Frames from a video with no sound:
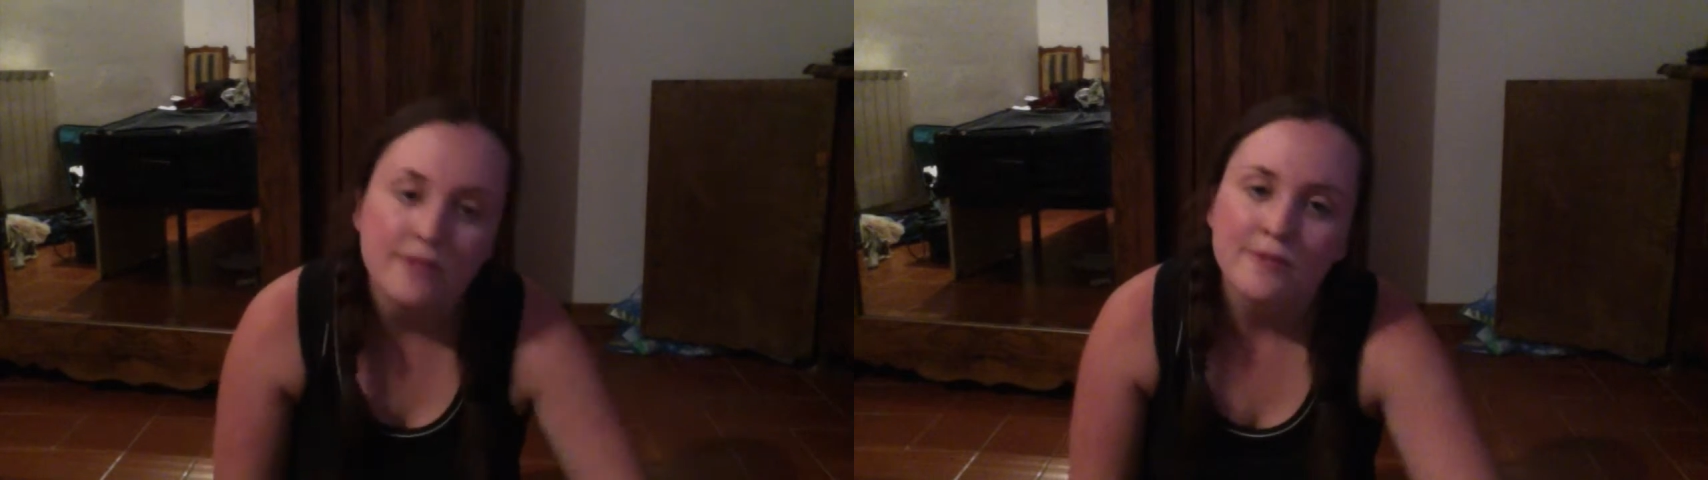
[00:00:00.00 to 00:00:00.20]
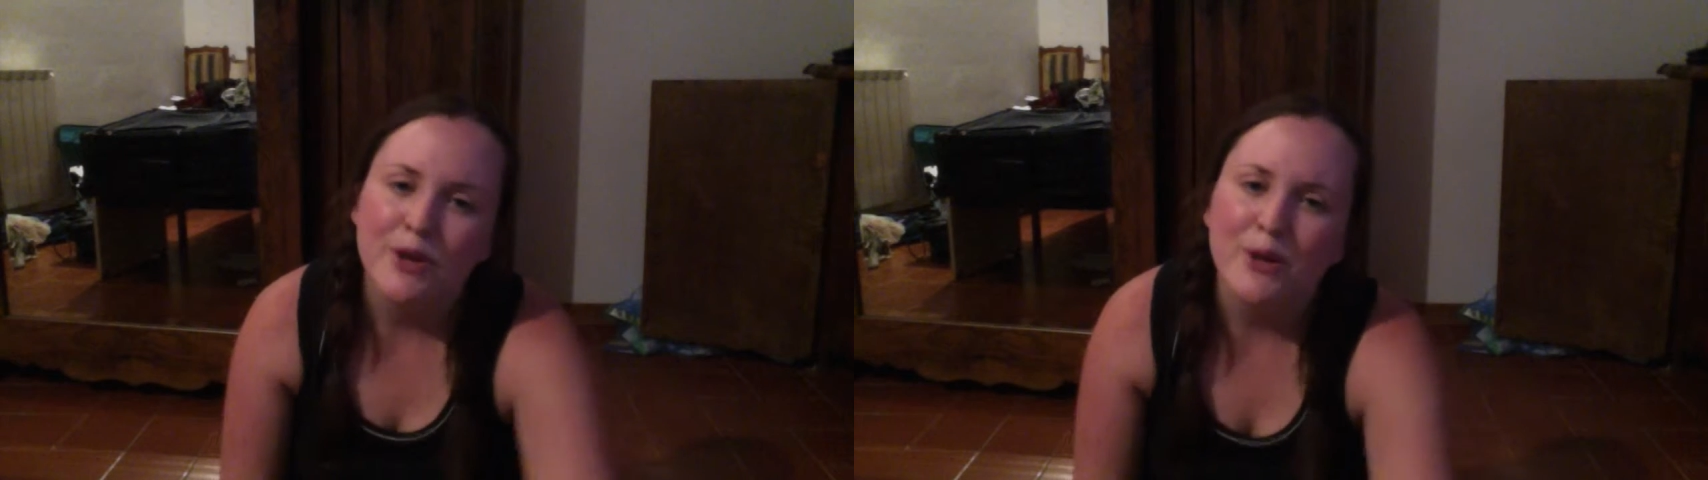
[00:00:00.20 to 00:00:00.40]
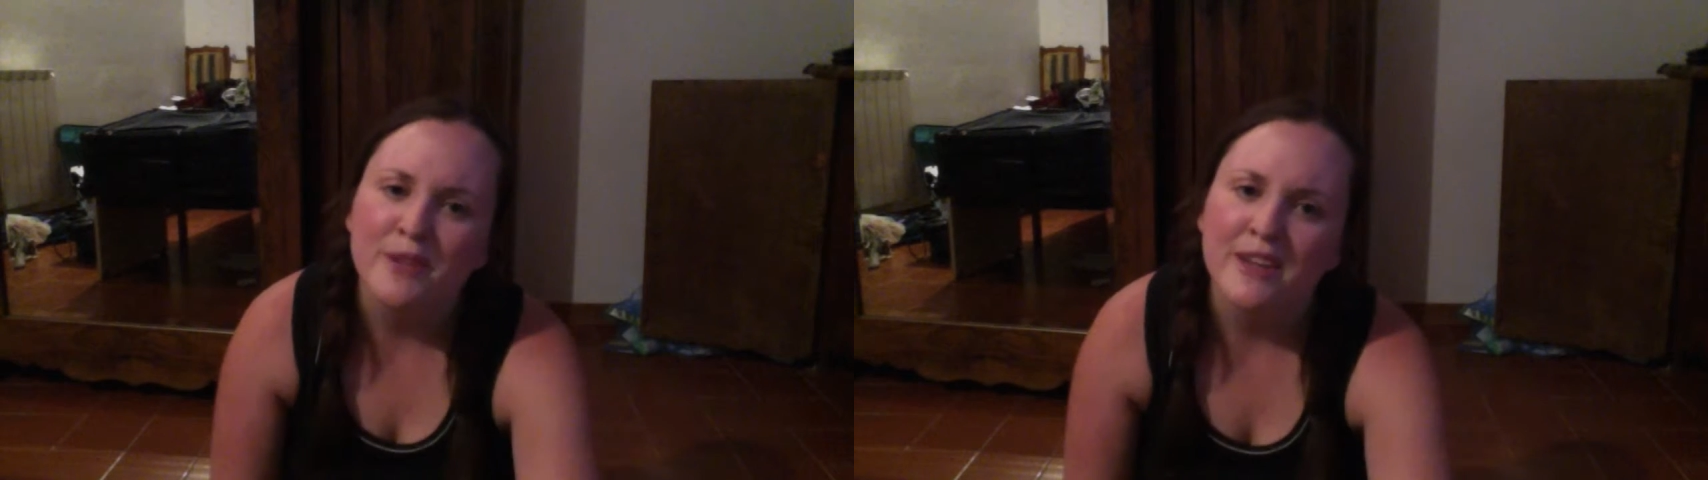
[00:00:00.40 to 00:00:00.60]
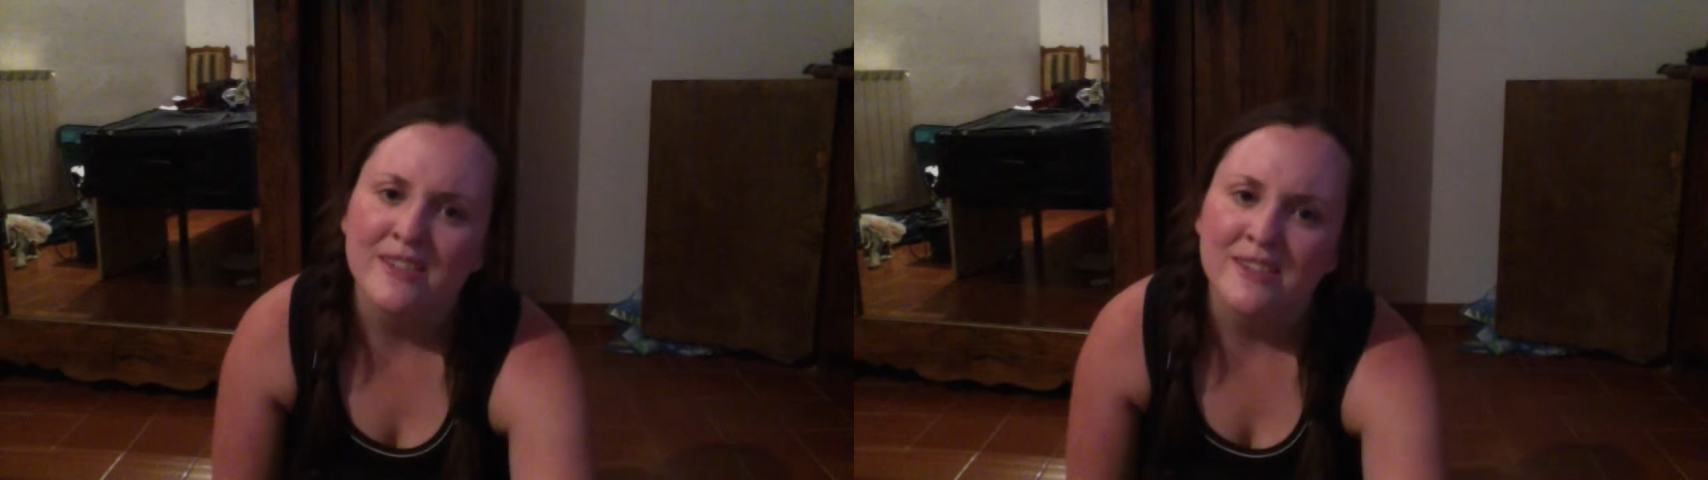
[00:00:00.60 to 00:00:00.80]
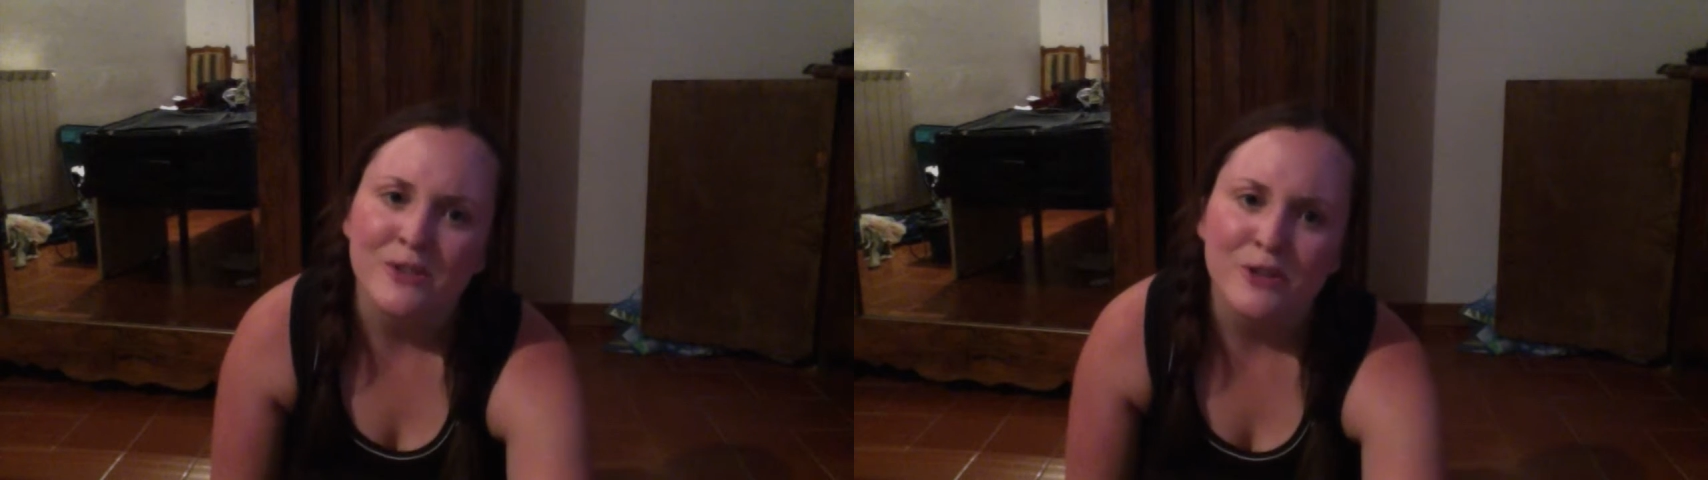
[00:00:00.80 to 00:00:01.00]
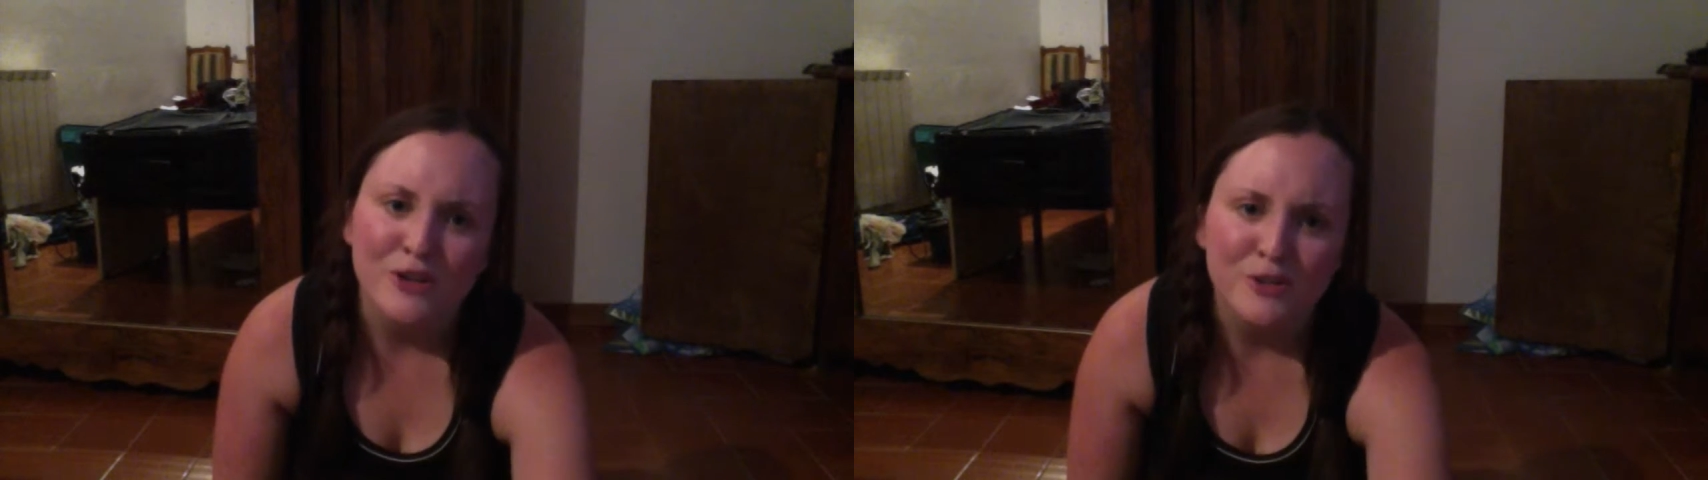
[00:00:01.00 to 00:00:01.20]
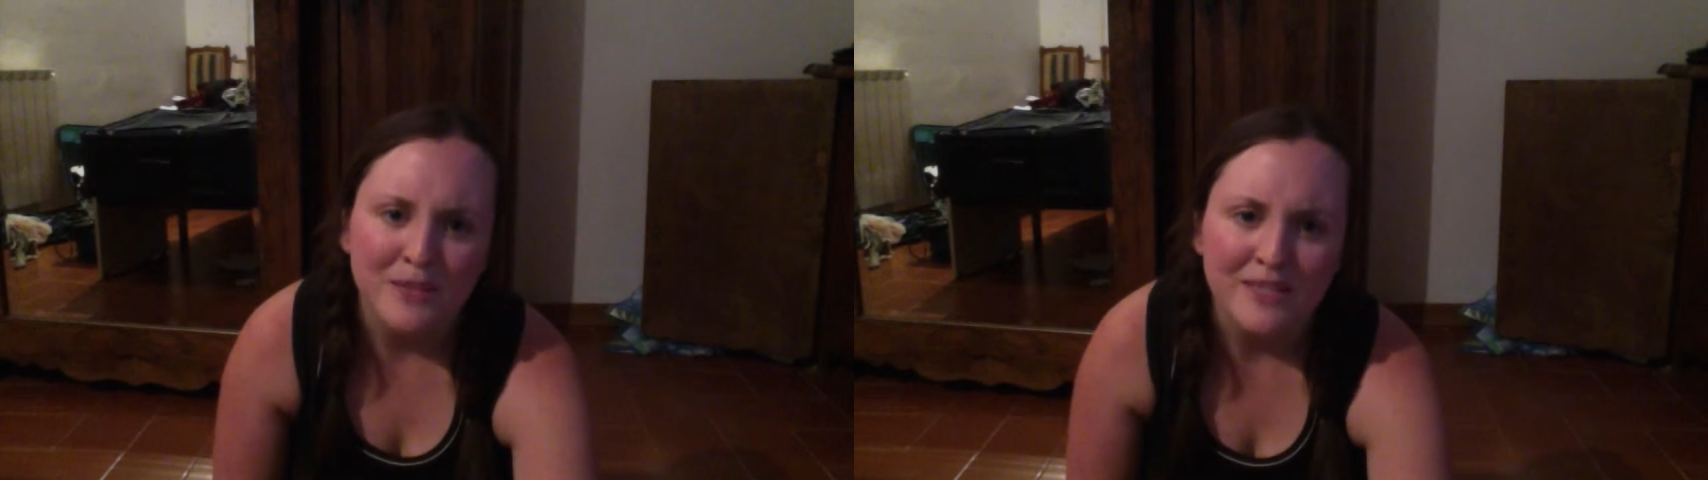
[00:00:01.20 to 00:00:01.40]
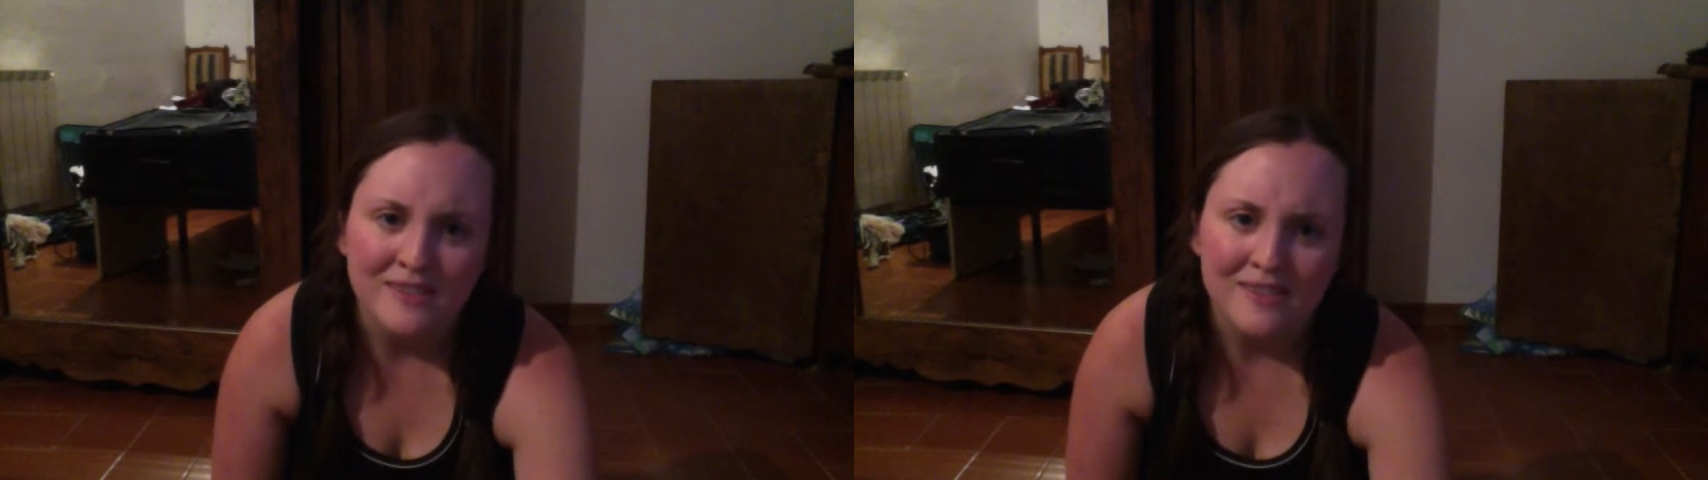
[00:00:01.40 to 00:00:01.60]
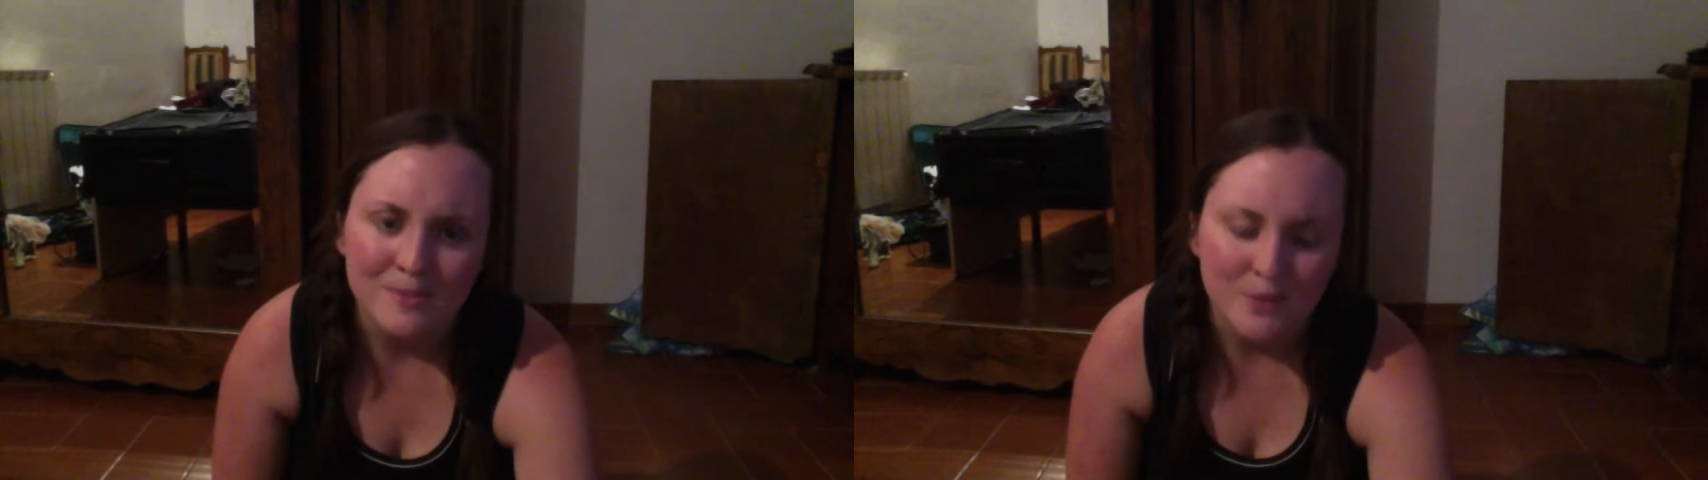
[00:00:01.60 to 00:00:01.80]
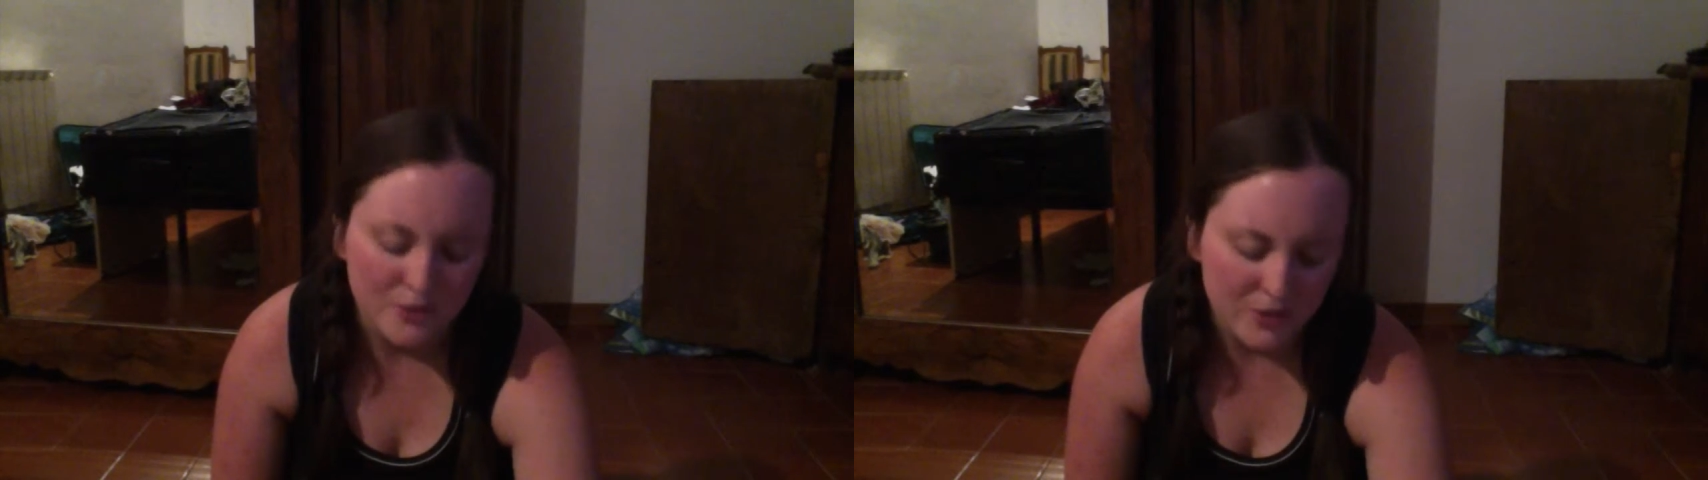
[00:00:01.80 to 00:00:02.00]
Try to be nice to your trench mates and
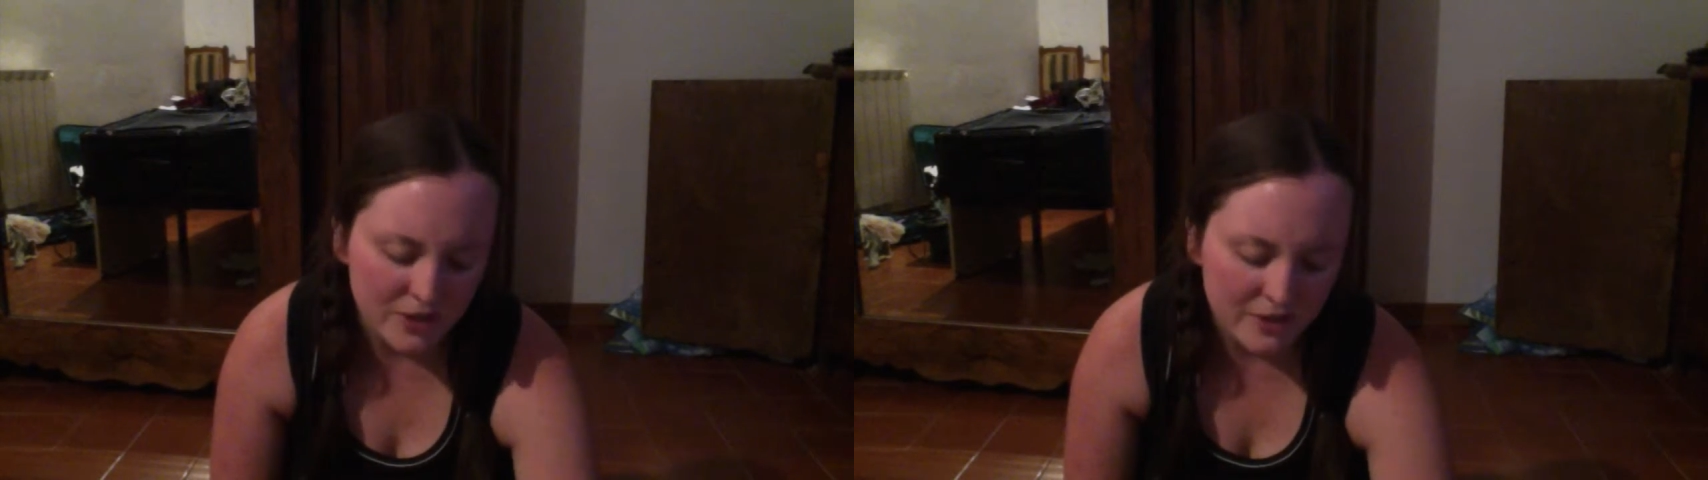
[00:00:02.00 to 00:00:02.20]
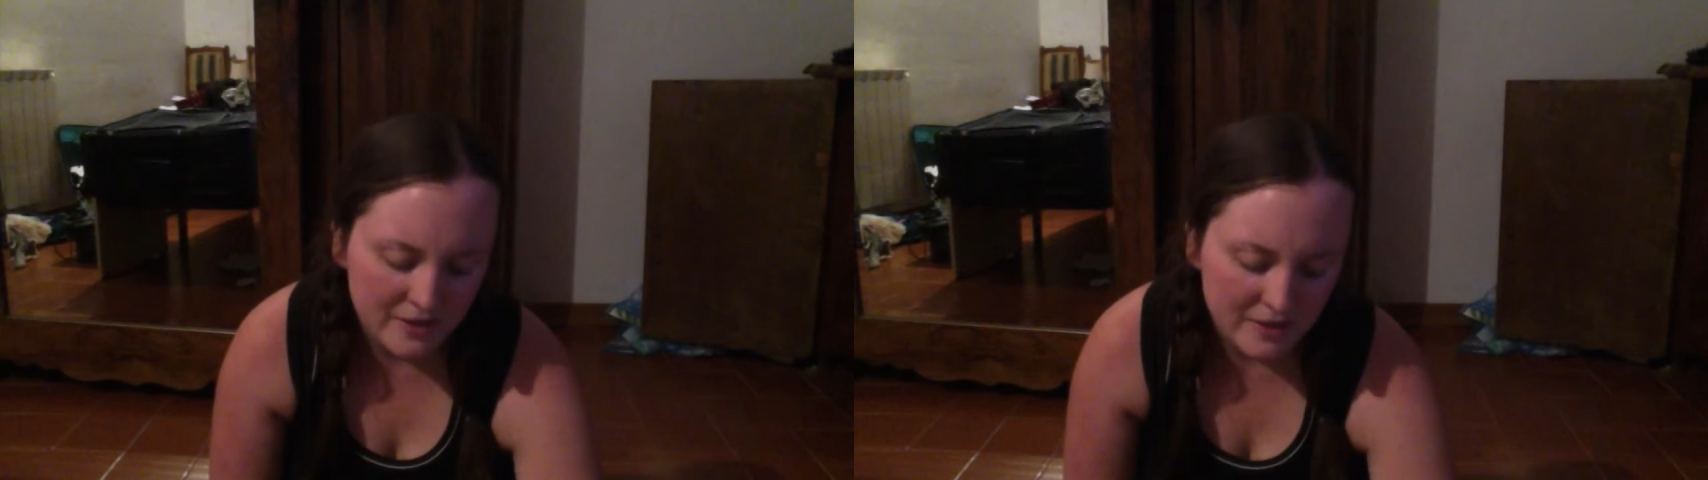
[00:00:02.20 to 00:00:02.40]
smell good.